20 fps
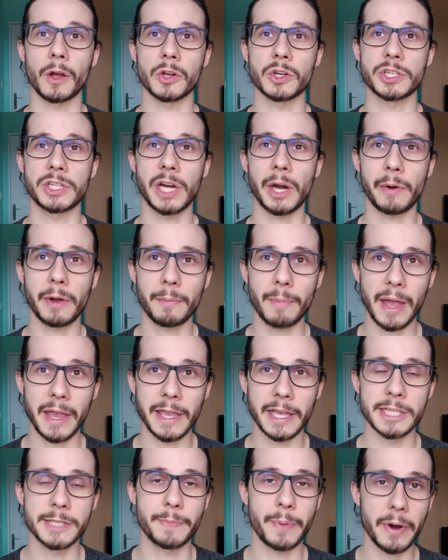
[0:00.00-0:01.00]
sharing my
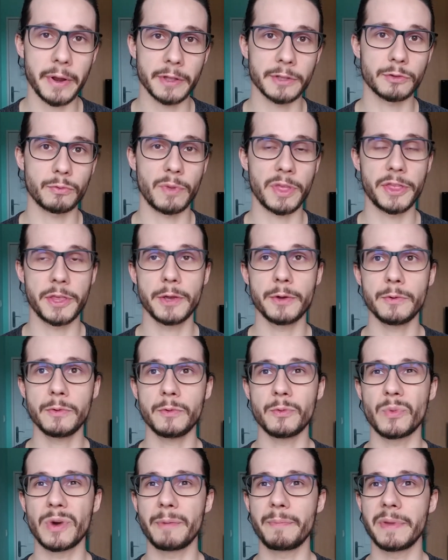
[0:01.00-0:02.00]
experience with you
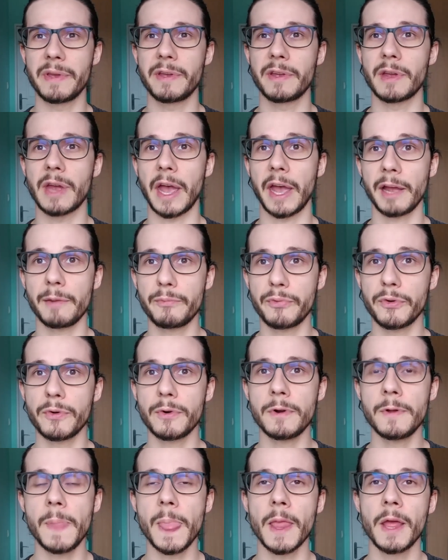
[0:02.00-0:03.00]
will be
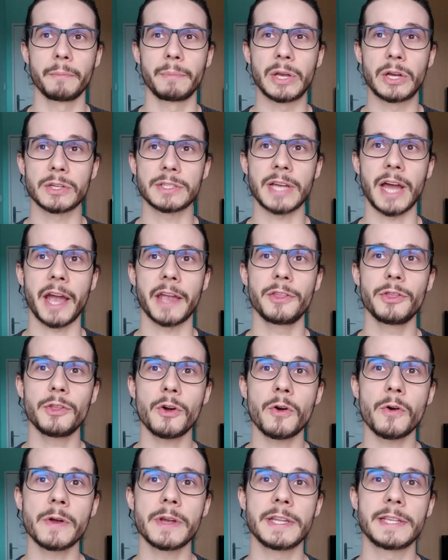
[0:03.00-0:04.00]
helpful, because I
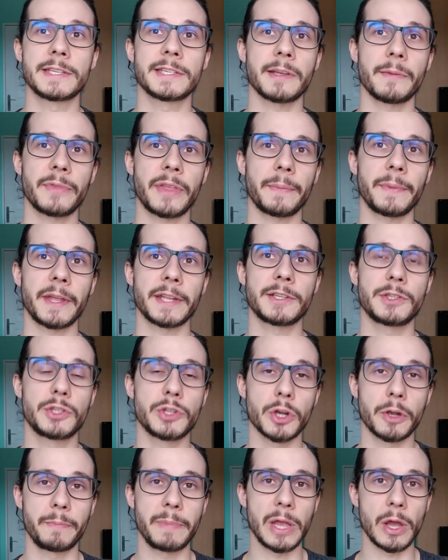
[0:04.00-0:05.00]
know it's something that
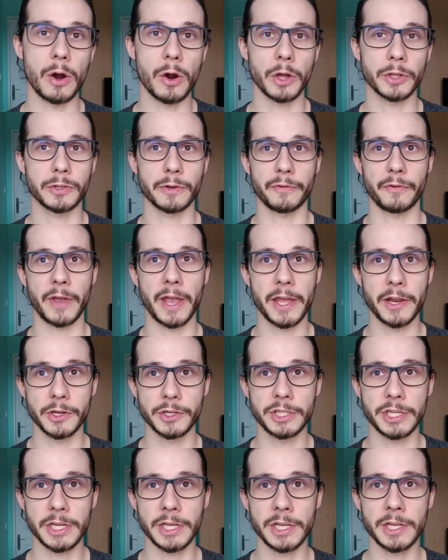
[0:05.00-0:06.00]
took me a lot of
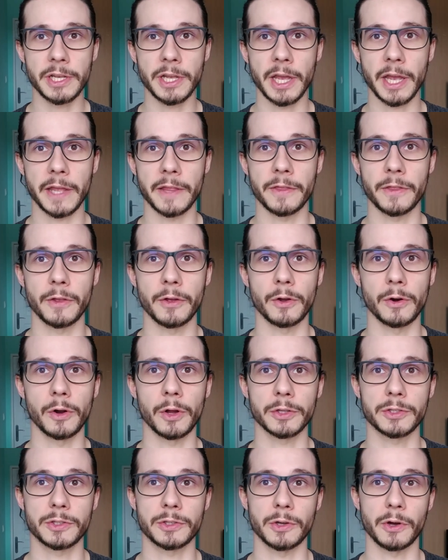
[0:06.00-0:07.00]
energy and a
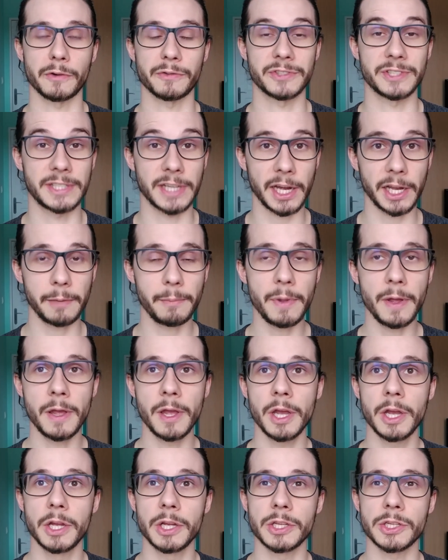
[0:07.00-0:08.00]
lot of time.
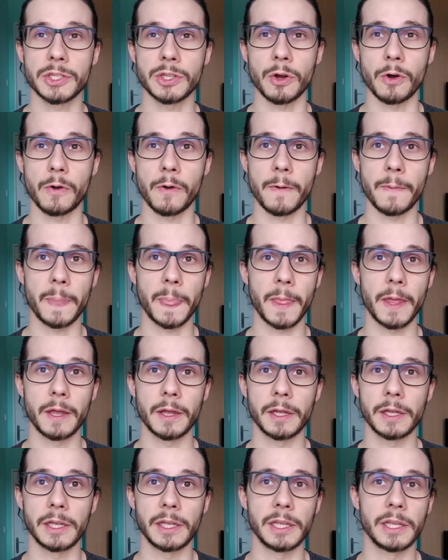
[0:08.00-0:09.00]
So
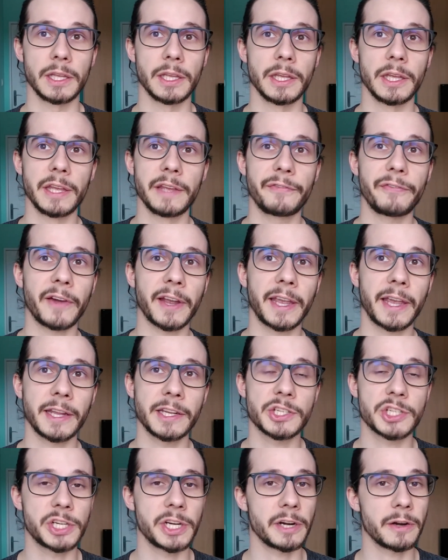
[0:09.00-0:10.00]
if I
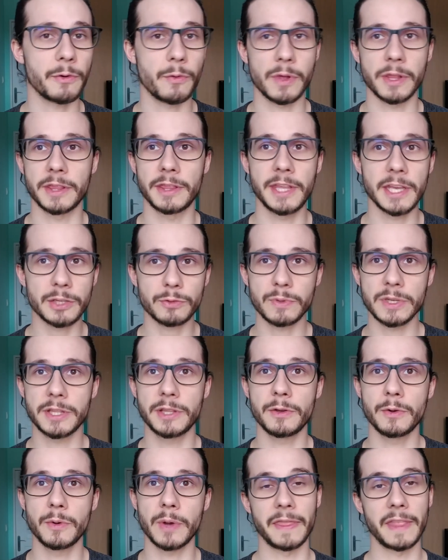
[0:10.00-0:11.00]
can share this with
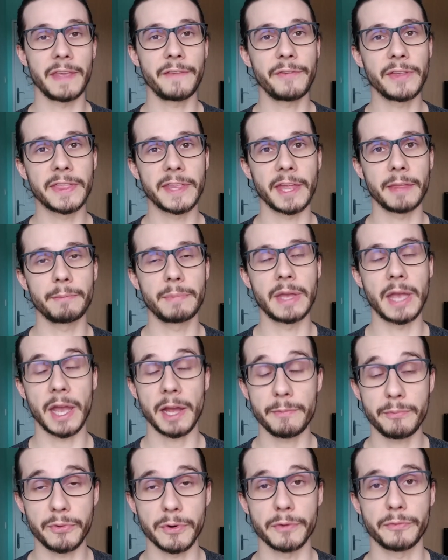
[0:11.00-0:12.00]
you and if it can be
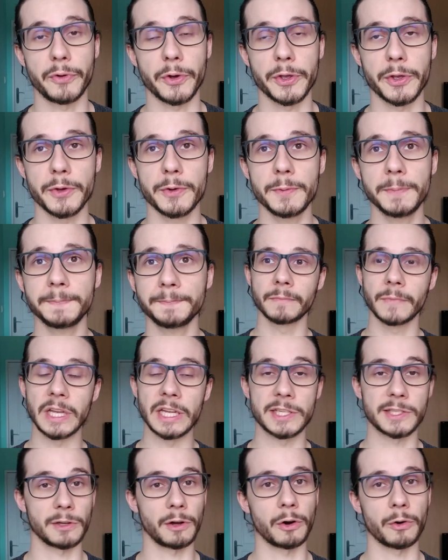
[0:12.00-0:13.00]
helpful for you,
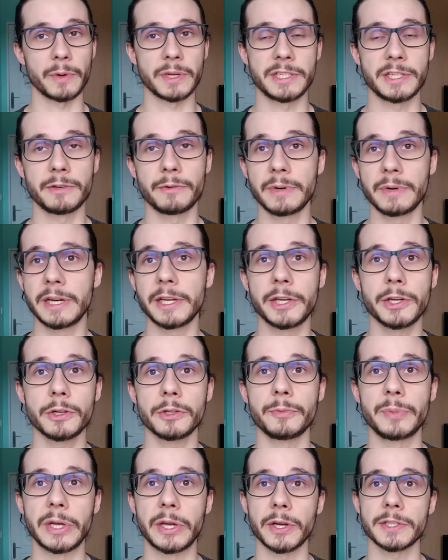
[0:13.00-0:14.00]
it's already really good,
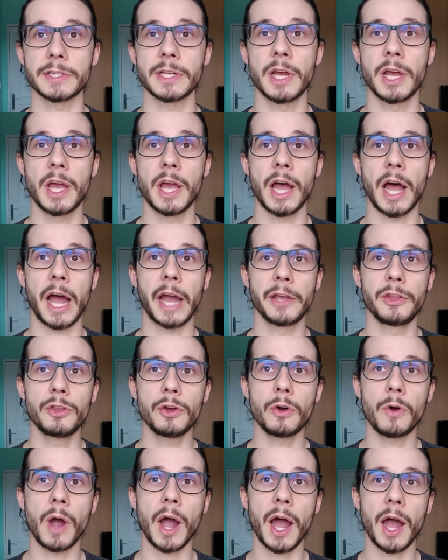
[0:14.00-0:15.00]
because I
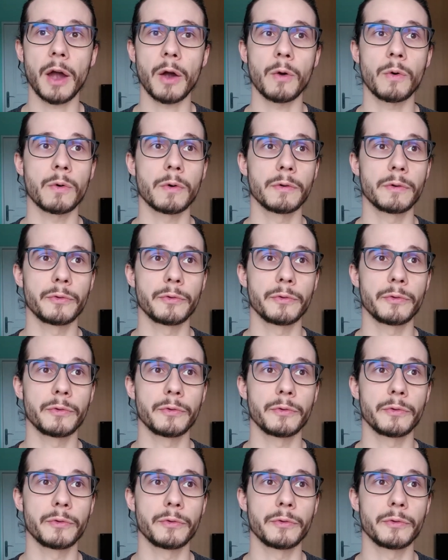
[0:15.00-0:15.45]
know how